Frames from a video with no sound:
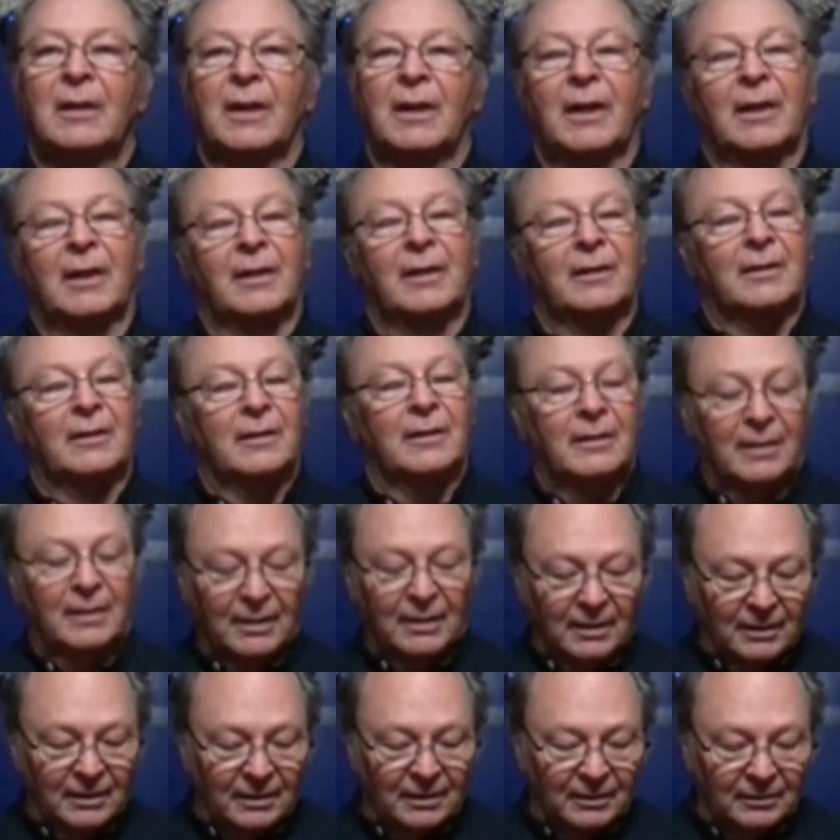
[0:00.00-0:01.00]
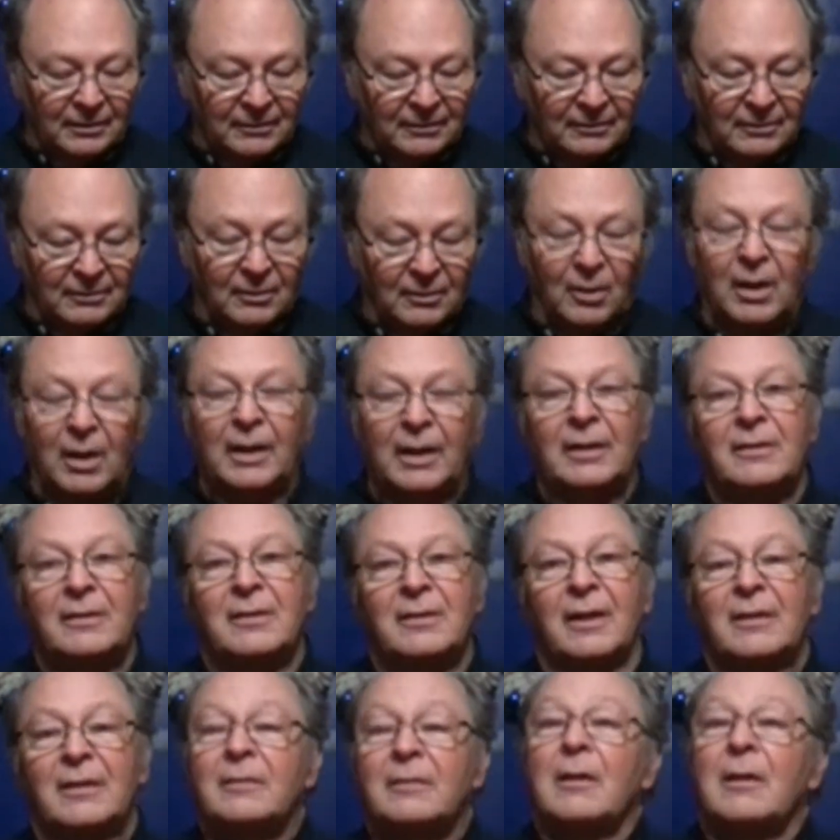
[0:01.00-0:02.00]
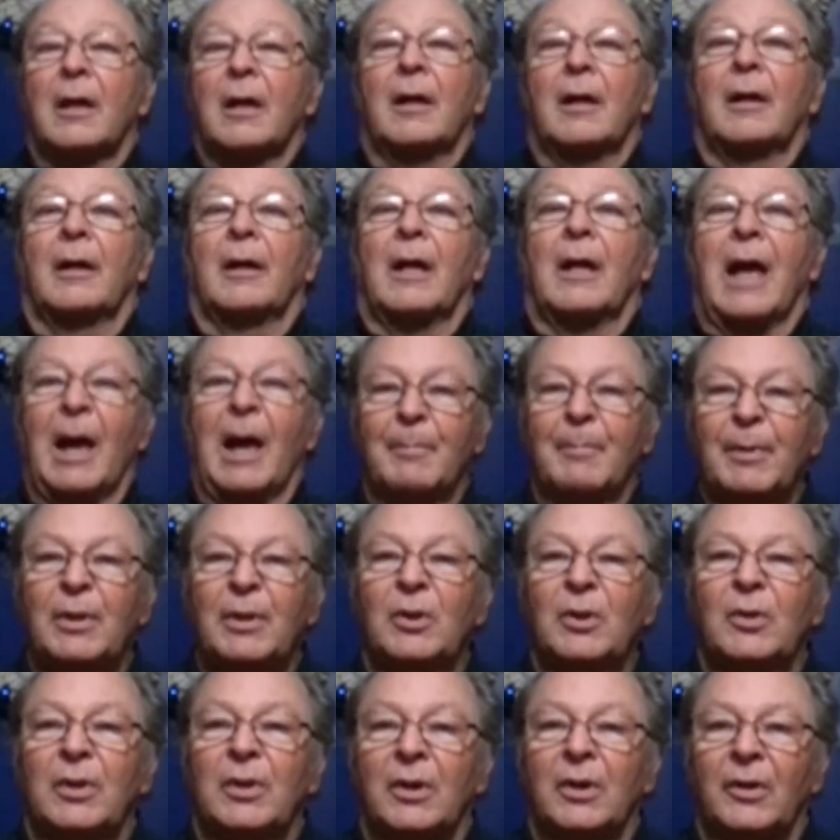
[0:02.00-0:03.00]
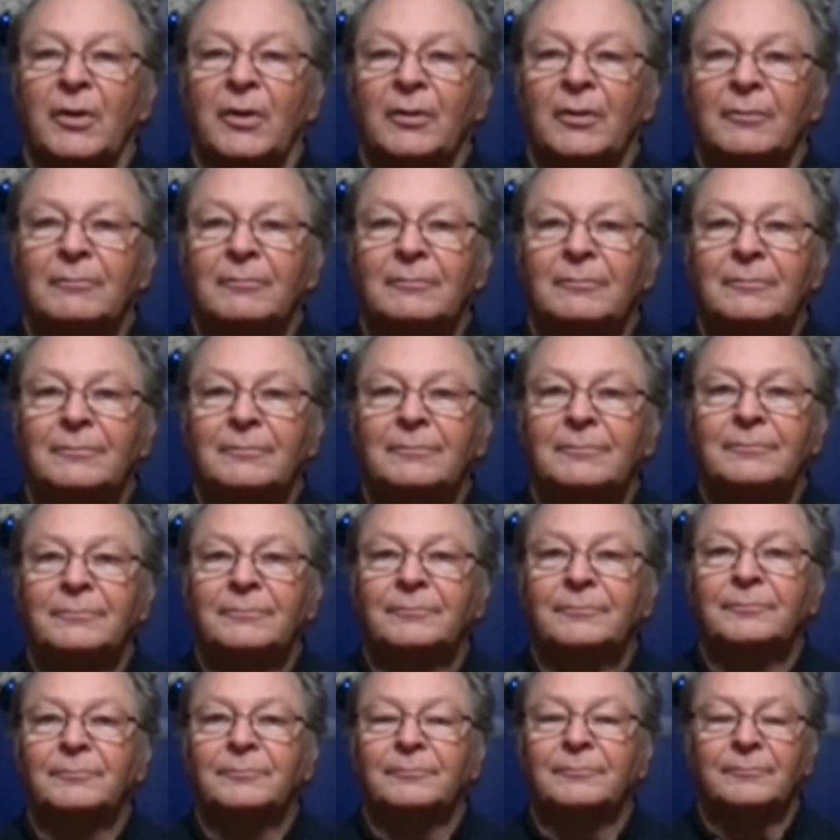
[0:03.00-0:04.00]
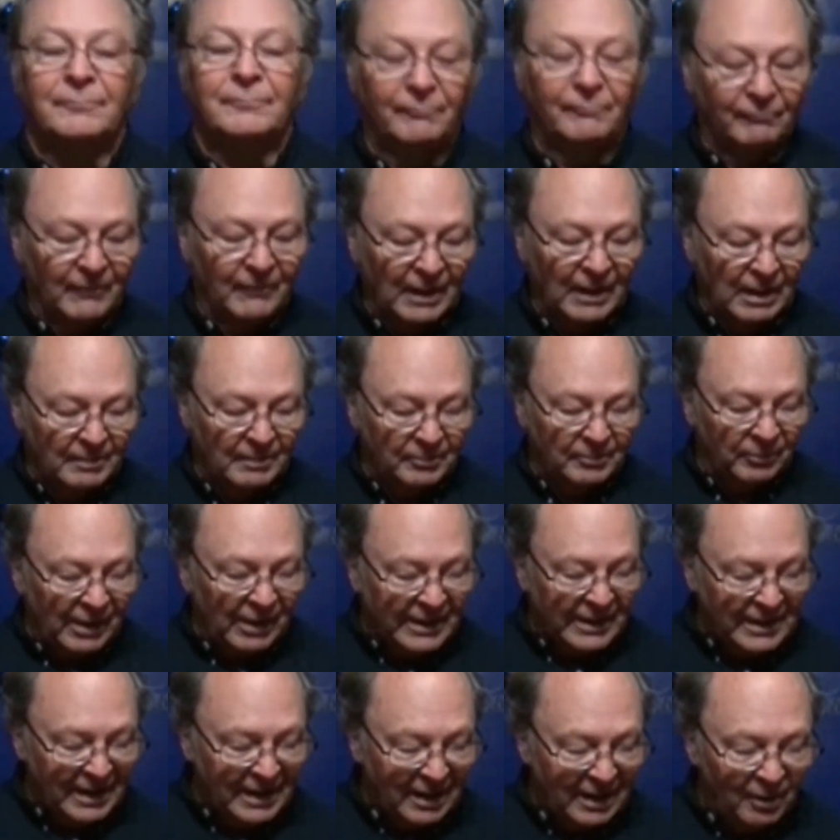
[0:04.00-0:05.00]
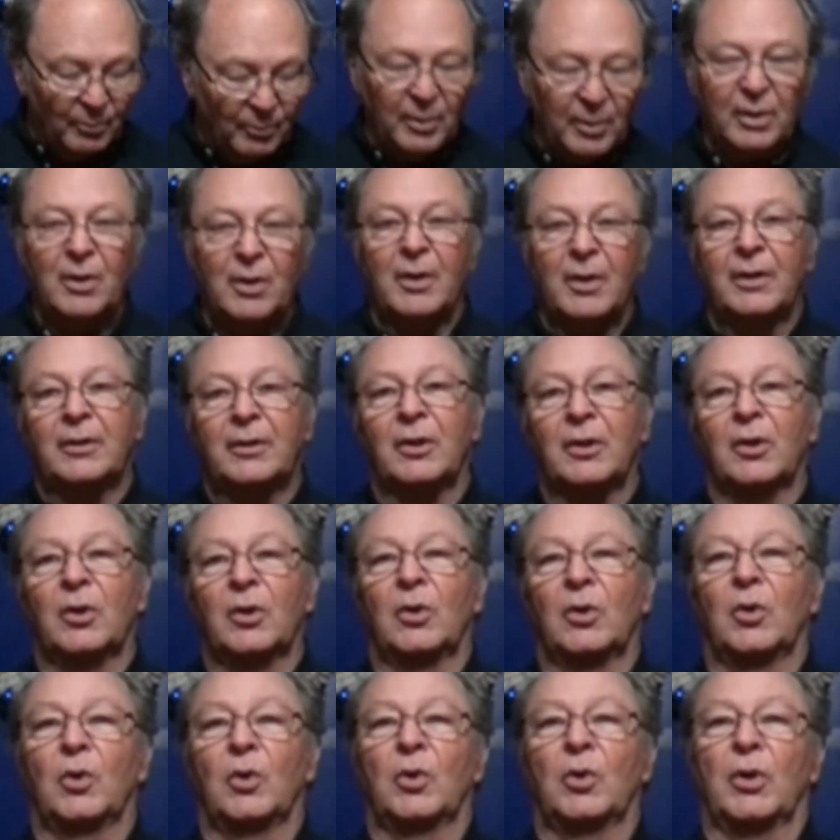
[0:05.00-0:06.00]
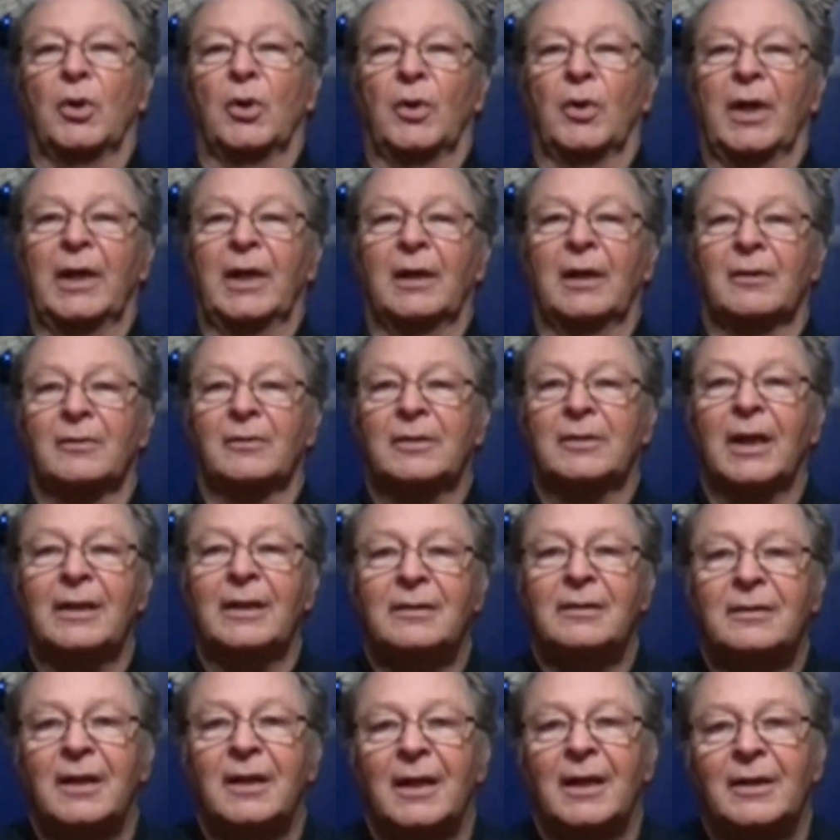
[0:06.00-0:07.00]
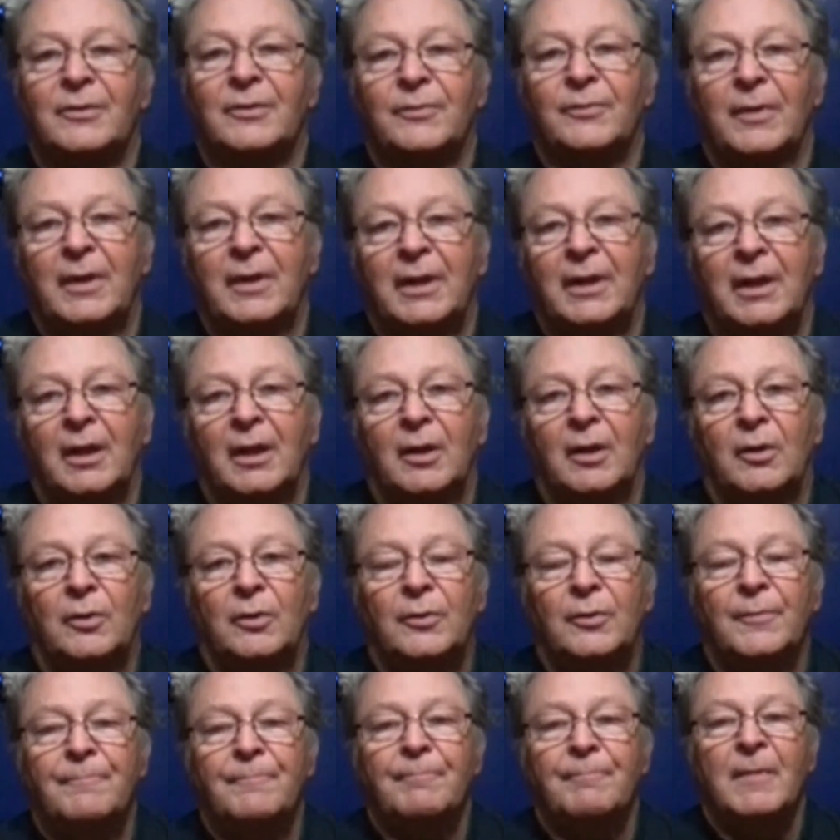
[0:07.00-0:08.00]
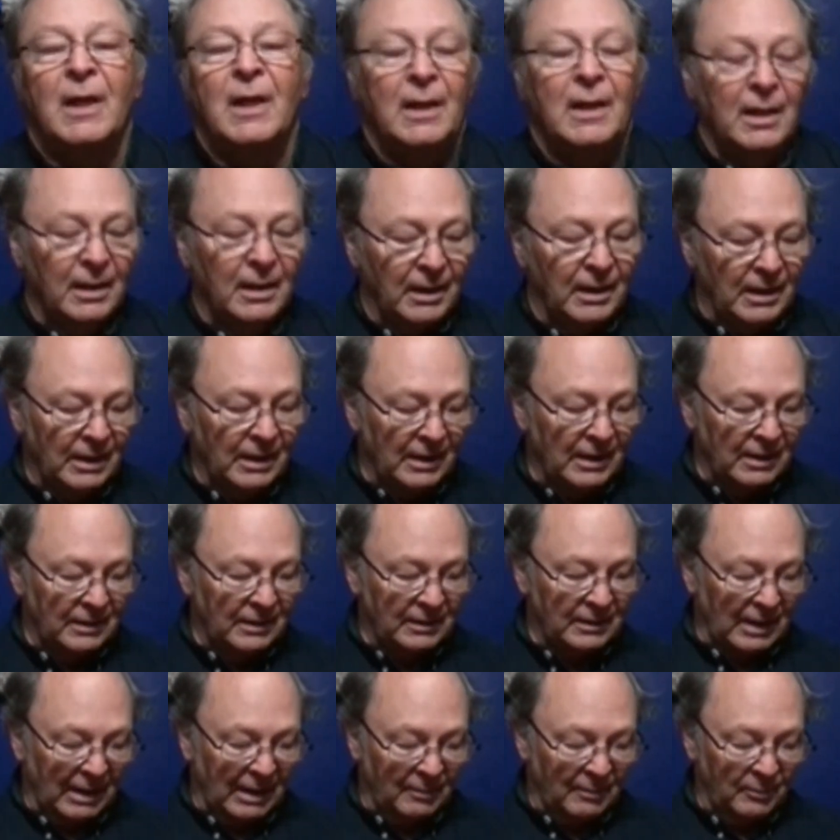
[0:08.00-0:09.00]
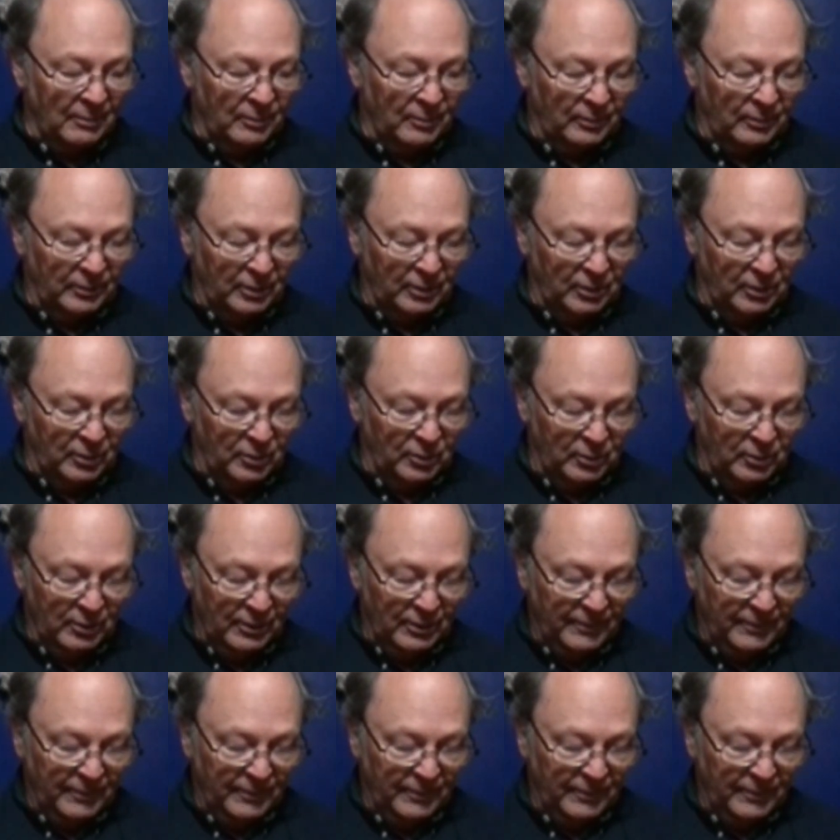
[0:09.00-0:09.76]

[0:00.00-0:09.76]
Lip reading: And all I can say is, Happy New Year. Right now, we're going to do a little taste test video, and I will do